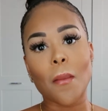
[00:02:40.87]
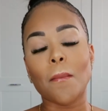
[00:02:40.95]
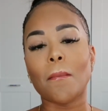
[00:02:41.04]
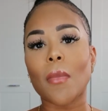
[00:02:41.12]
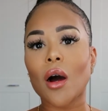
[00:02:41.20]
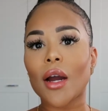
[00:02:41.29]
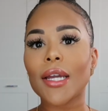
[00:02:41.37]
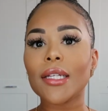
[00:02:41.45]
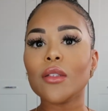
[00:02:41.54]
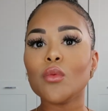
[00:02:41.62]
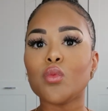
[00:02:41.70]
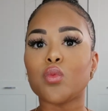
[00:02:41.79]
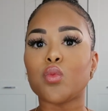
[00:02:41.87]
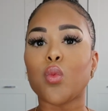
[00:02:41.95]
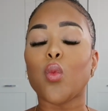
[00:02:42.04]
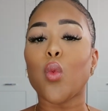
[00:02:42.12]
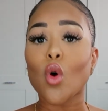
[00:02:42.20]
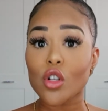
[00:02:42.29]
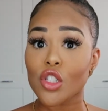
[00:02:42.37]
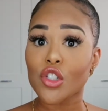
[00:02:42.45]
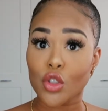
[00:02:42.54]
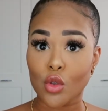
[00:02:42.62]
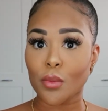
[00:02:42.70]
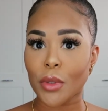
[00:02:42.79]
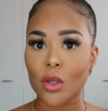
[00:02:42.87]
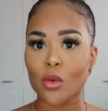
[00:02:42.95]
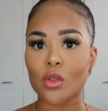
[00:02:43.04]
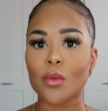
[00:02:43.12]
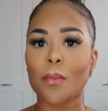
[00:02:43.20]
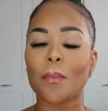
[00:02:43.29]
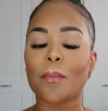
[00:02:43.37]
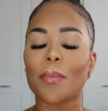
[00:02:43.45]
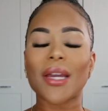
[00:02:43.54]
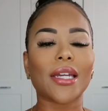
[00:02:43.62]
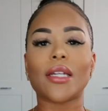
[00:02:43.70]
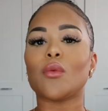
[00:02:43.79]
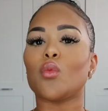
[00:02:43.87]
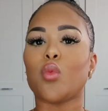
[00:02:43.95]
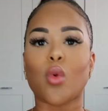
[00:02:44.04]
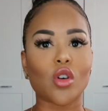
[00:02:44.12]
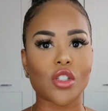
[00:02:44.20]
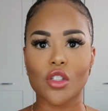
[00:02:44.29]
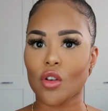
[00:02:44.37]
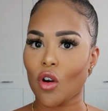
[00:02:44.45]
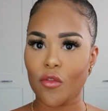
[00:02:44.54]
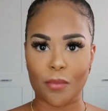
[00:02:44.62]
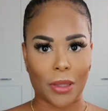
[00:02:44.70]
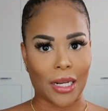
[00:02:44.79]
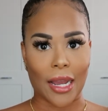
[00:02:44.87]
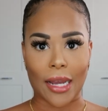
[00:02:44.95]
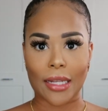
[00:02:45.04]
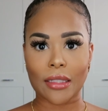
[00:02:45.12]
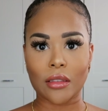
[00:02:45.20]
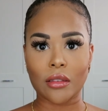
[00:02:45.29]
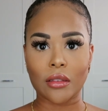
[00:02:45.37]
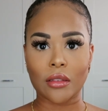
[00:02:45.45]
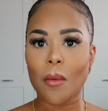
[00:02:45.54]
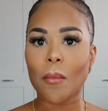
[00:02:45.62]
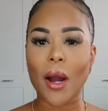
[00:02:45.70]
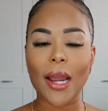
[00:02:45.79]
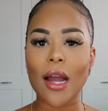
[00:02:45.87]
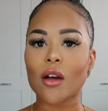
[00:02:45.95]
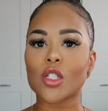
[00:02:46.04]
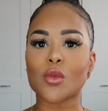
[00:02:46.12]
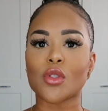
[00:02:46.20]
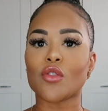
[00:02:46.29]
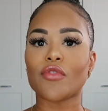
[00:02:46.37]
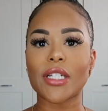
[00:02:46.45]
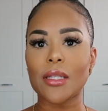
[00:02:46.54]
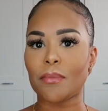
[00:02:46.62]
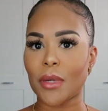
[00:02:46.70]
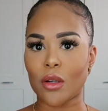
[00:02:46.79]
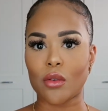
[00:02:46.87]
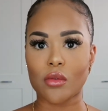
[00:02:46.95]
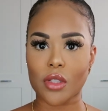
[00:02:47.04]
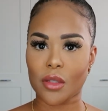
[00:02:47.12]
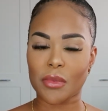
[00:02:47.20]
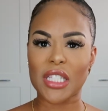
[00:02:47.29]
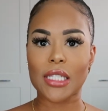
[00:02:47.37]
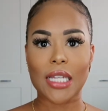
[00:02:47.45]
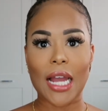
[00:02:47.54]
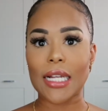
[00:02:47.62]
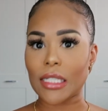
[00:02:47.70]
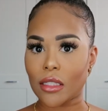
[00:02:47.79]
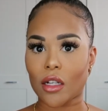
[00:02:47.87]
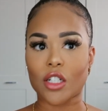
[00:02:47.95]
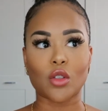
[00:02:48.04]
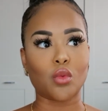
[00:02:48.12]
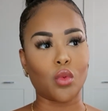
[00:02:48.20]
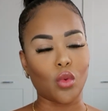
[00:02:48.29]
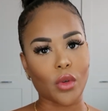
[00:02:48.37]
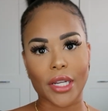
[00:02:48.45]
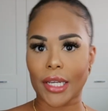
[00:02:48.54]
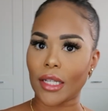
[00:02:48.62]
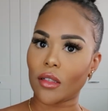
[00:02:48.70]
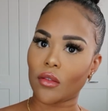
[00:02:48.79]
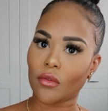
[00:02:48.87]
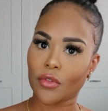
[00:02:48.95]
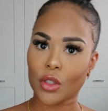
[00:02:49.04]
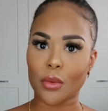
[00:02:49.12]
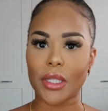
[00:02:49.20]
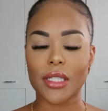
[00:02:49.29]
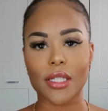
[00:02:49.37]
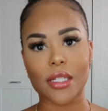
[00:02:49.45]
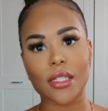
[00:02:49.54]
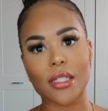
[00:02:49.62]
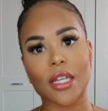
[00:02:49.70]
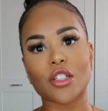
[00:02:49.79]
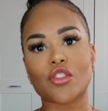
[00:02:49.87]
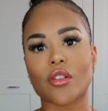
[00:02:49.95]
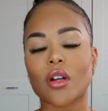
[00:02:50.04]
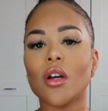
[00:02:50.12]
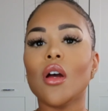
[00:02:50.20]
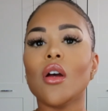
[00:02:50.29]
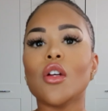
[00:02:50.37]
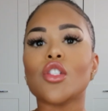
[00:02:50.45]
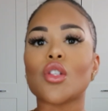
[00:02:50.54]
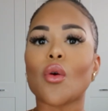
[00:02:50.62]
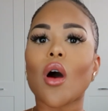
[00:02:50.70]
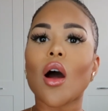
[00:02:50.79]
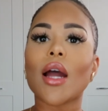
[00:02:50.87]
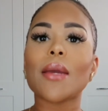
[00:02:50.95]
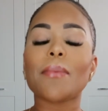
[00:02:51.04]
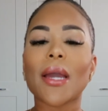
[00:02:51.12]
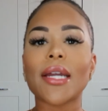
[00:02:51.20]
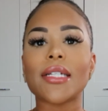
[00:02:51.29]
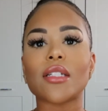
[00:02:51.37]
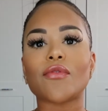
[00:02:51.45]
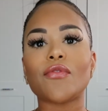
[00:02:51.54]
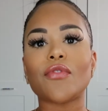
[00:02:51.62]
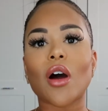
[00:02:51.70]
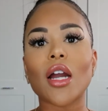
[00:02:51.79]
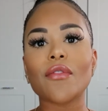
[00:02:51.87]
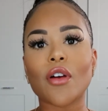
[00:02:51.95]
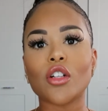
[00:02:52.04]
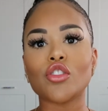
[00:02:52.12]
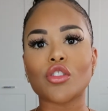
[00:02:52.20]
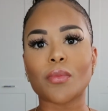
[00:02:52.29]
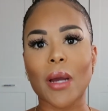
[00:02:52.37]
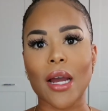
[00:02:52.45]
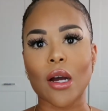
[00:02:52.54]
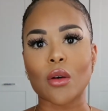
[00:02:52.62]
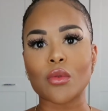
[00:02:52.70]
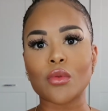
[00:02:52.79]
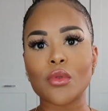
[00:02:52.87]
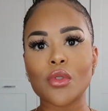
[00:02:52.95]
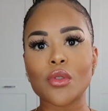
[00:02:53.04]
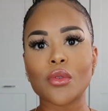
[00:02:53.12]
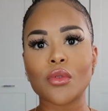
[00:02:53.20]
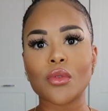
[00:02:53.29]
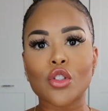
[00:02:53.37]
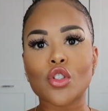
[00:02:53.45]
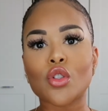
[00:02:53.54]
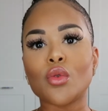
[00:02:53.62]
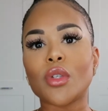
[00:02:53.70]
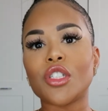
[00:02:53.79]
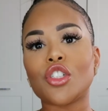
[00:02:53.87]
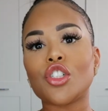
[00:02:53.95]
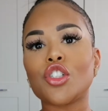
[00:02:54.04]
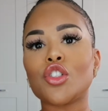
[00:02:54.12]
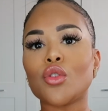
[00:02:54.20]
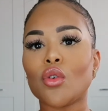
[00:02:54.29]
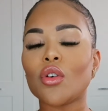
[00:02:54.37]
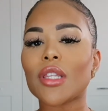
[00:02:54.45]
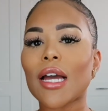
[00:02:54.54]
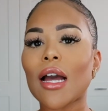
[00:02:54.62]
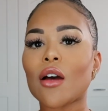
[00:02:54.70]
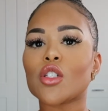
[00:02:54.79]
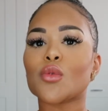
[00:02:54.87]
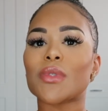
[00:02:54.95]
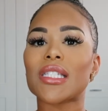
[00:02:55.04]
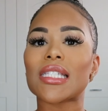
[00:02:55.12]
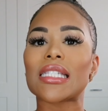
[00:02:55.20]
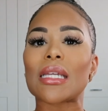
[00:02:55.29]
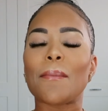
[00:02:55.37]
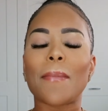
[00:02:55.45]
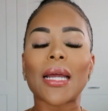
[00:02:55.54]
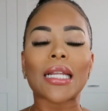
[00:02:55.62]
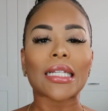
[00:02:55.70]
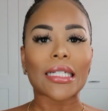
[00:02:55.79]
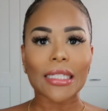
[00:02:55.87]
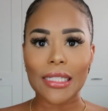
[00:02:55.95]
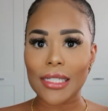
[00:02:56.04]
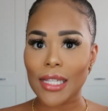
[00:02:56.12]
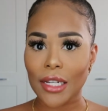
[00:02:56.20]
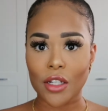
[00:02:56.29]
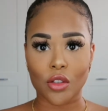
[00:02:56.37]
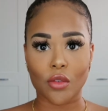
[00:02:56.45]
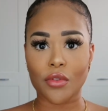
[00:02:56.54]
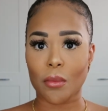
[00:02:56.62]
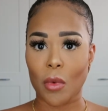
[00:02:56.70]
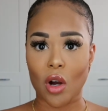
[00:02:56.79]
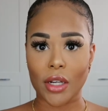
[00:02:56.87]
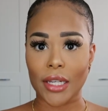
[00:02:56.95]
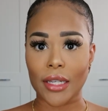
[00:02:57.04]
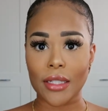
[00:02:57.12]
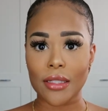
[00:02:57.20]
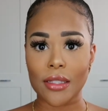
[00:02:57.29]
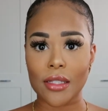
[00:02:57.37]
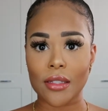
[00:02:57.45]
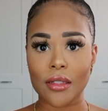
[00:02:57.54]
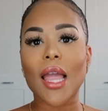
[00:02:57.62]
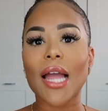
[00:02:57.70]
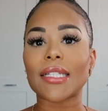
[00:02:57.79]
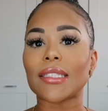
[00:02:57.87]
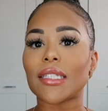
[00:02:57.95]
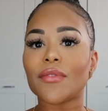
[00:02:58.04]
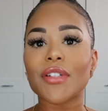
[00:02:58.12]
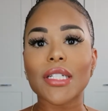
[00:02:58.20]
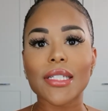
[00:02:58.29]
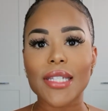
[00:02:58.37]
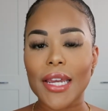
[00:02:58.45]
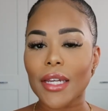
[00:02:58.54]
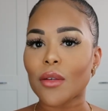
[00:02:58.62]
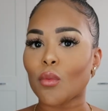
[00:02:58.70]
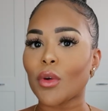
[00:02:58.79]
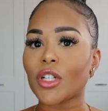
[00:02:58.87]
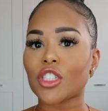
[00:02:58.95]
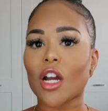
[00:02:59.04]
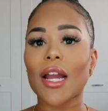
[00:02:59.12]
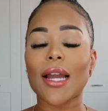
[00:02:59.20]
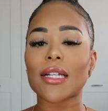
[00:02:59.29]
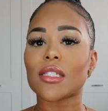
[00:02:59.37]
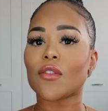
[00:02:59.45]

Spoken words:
Mine was new build, but it wasn't off plan. My house was already built, it was standing, I could walk in and view it, etc. So I paid £500 to ensure the house was completely taken off the market and given a date in which I had to